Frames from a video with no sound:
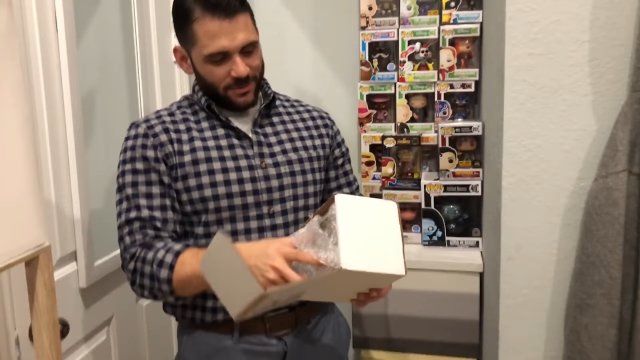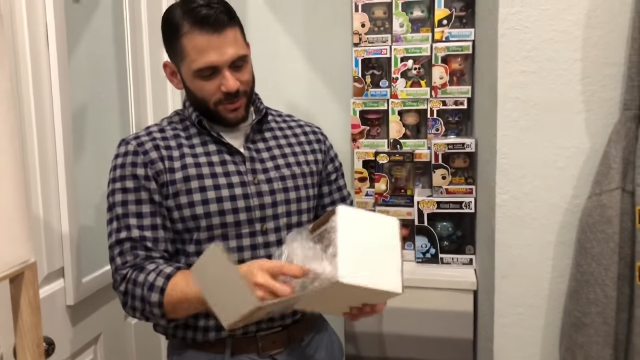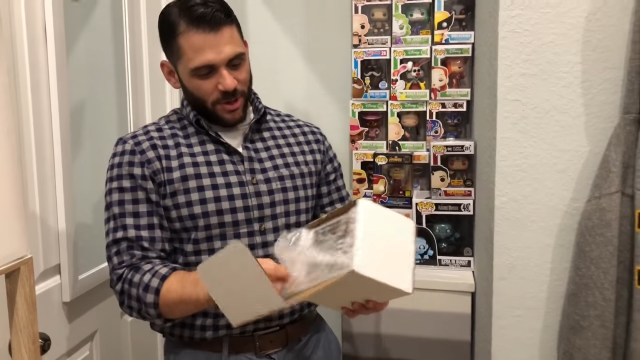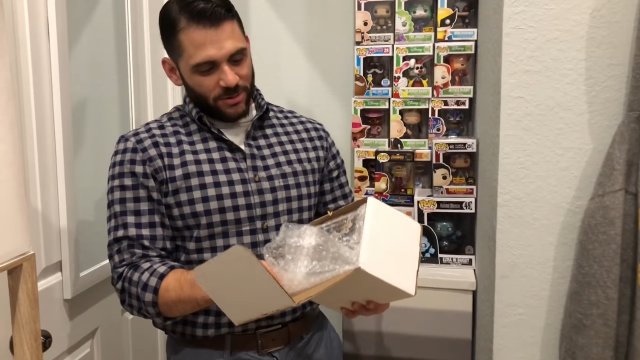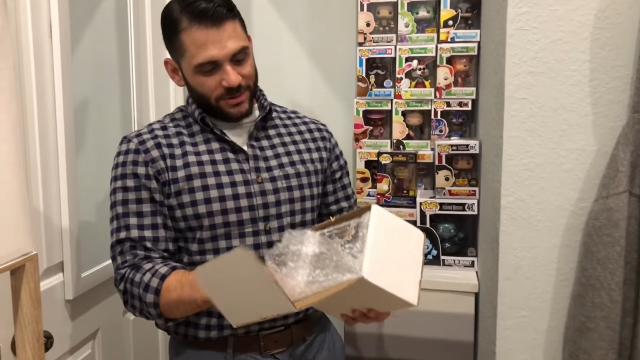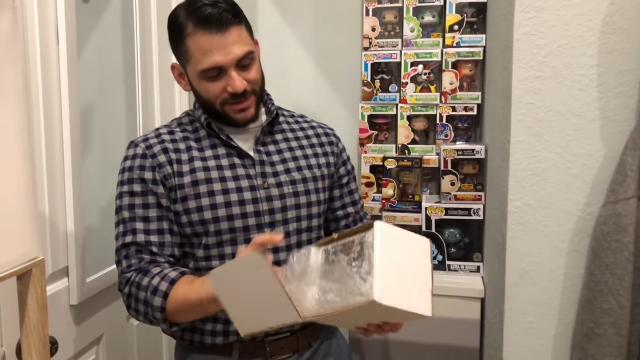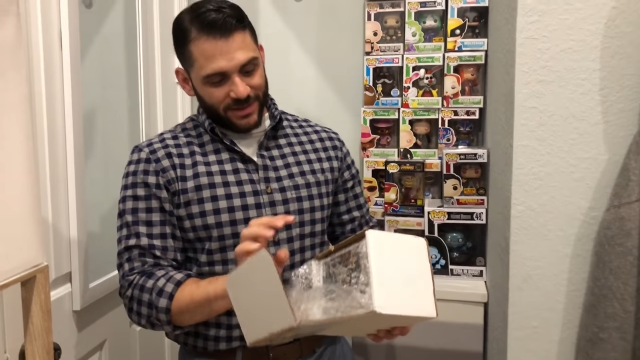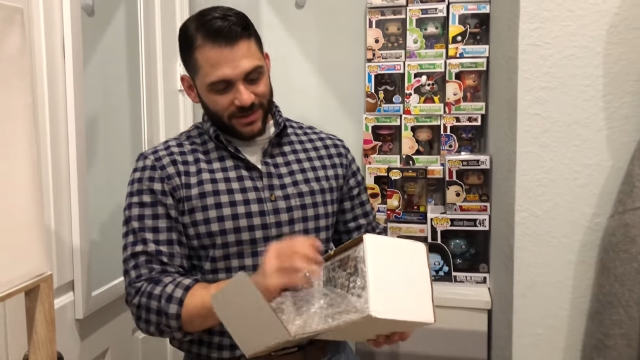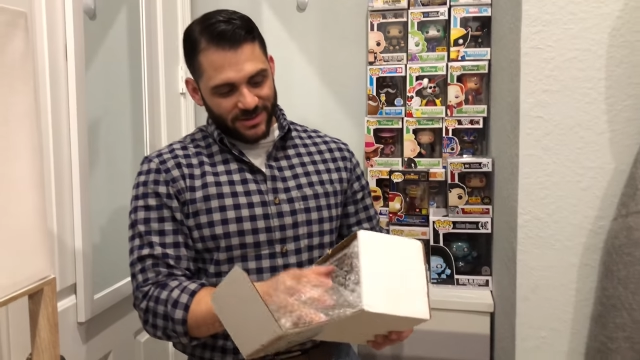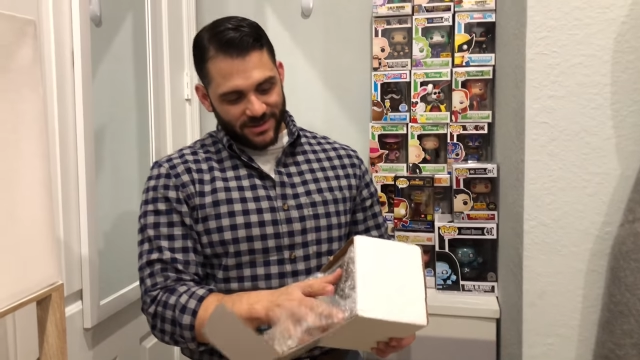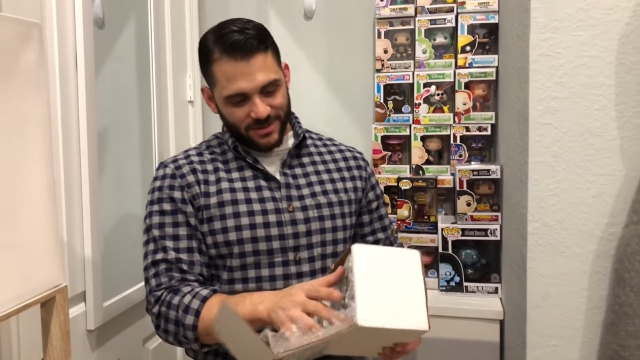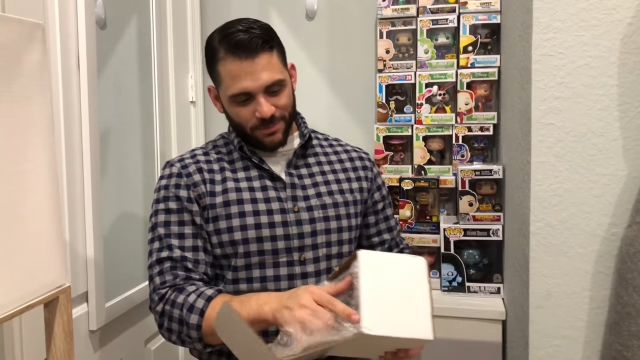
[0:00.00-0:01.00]
Bro,
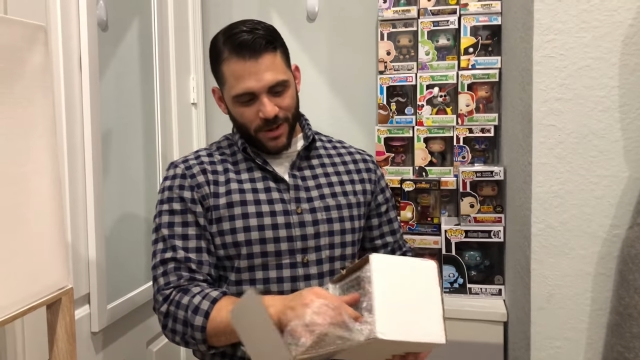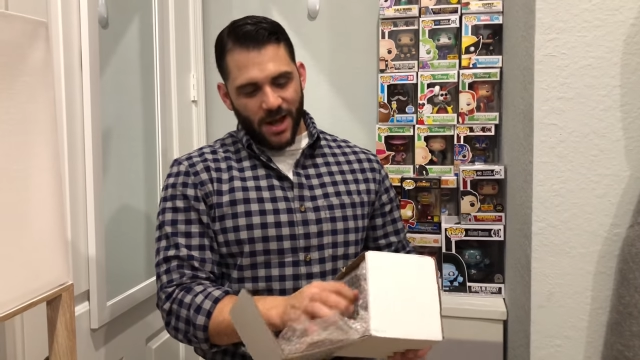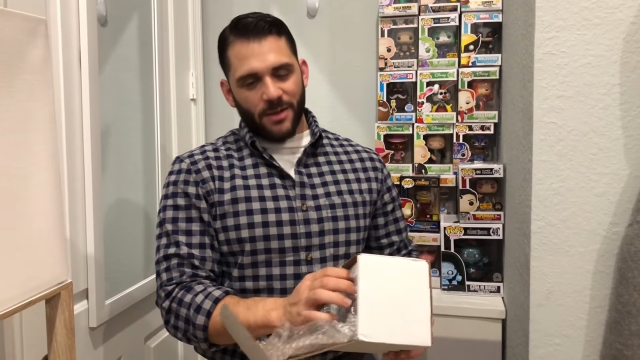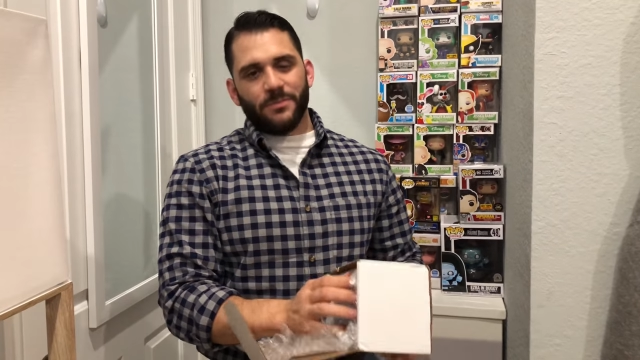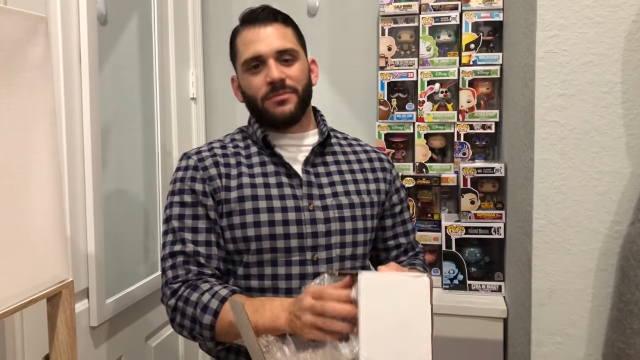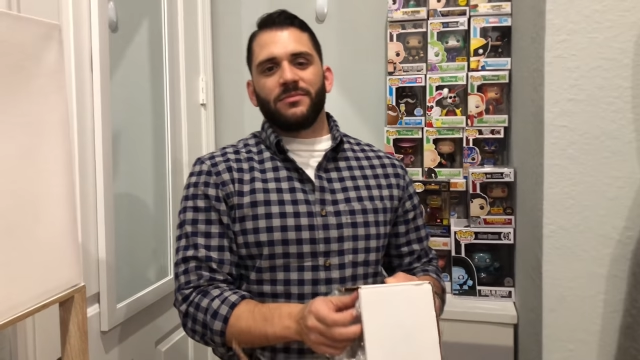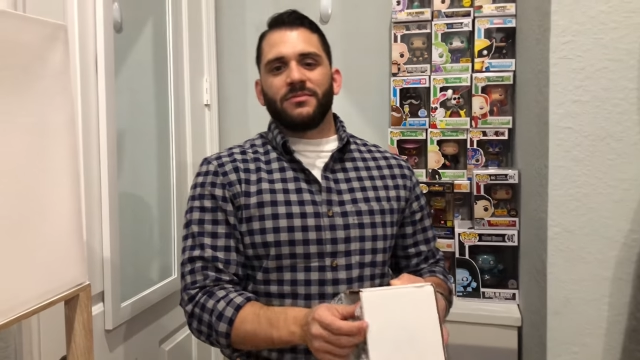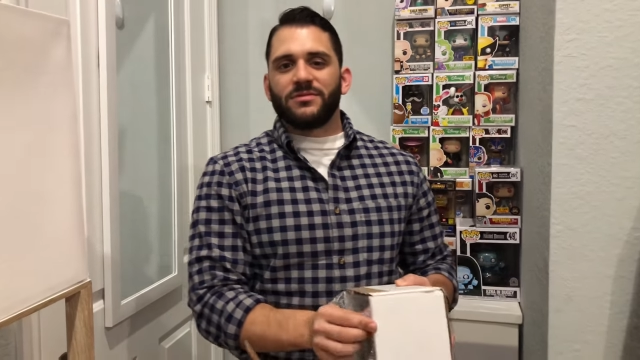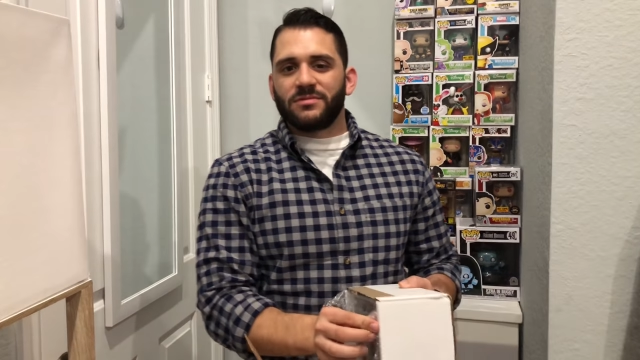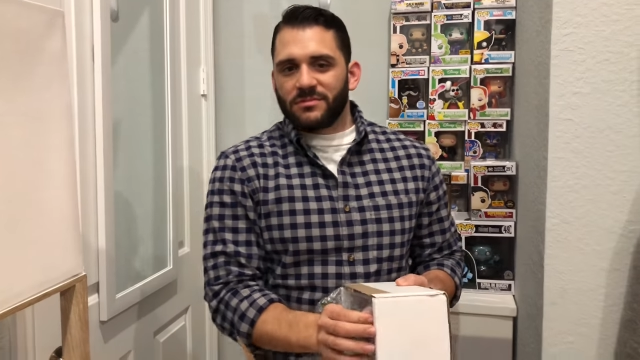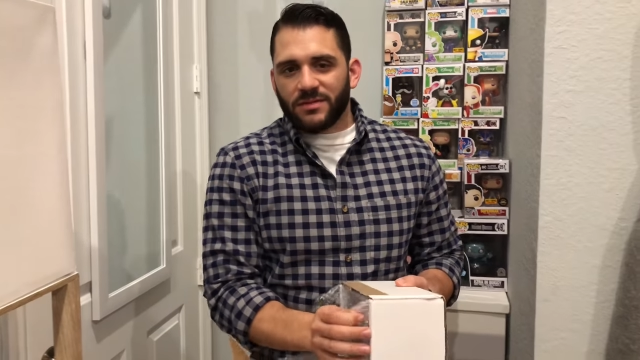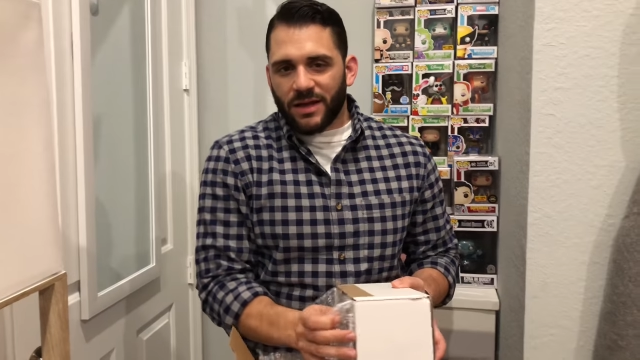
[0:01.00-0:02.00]
this pop,
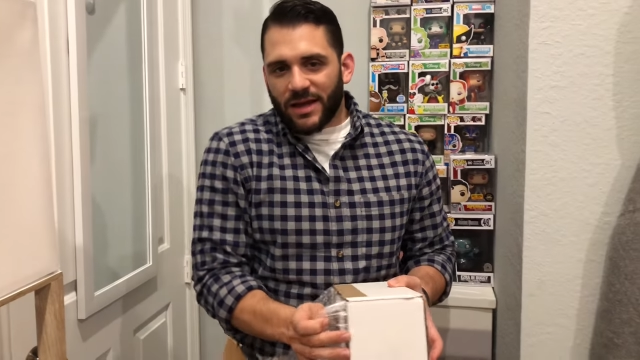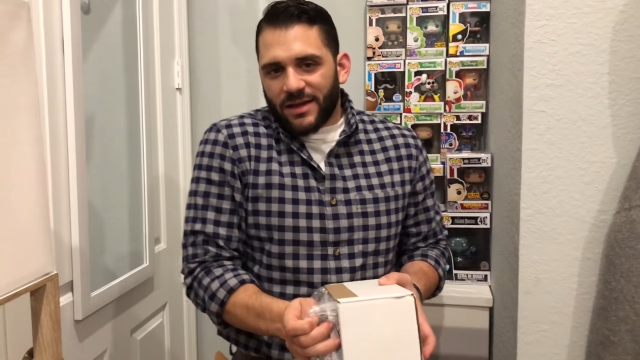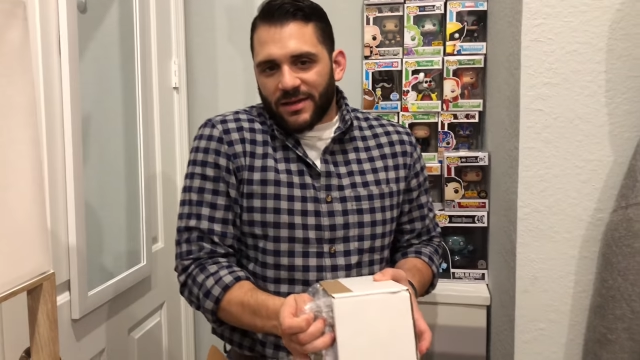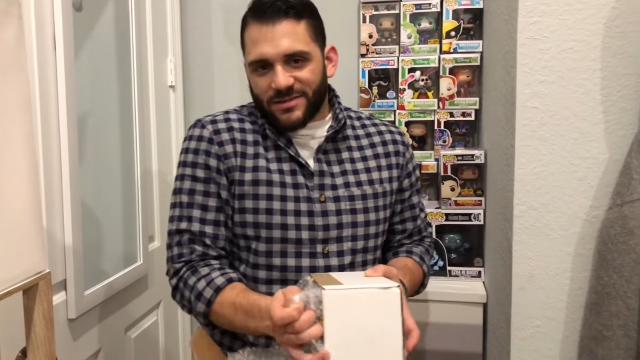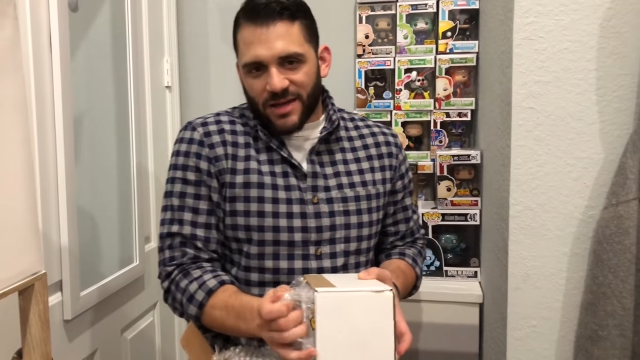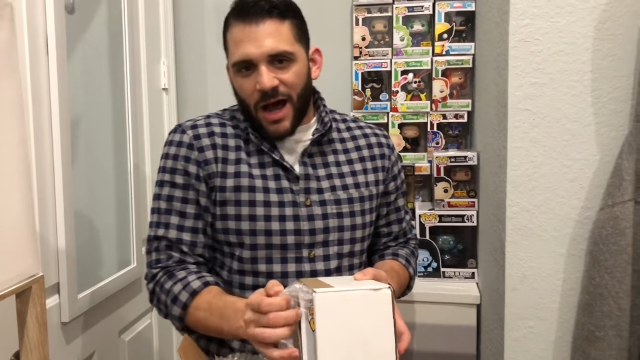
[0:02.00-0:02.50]
it's